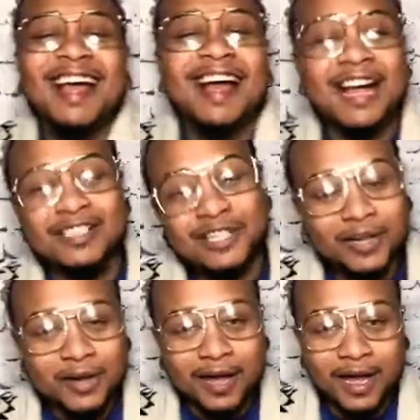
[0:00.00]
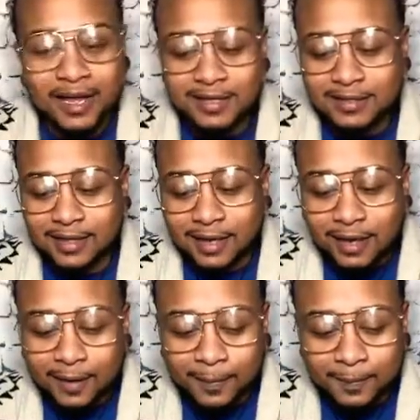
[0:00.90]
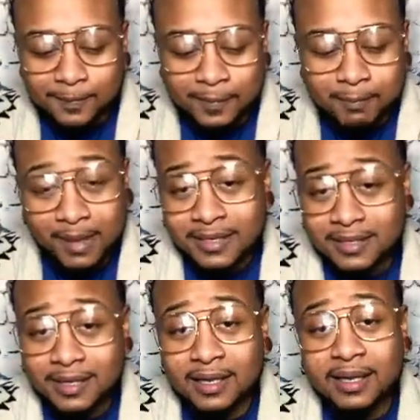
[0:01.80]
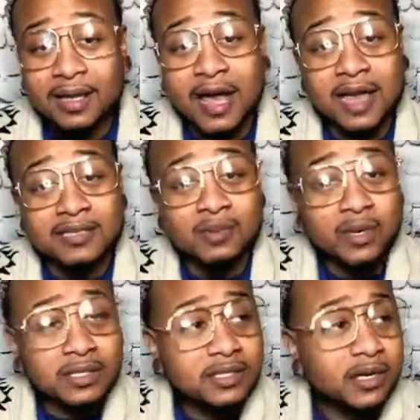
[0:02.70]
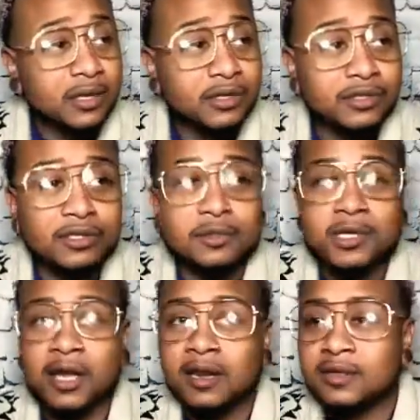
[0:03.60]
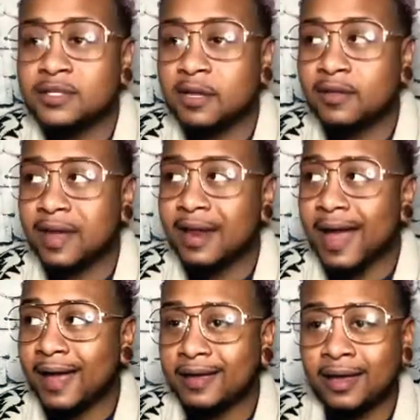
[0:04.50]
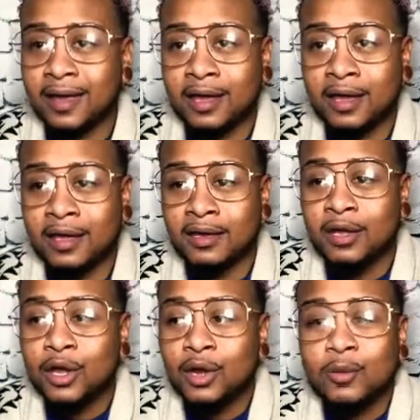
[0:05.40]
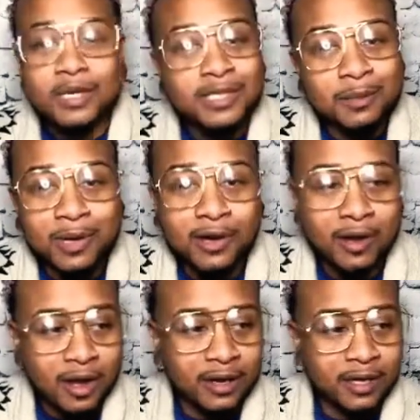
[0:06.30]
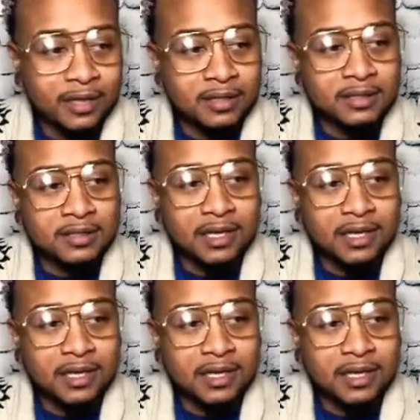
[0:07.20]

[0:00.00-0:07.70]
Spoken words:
How's it going, guys? Basically, I just wanted to start a YouTube channel so that I can reach a bigger audience.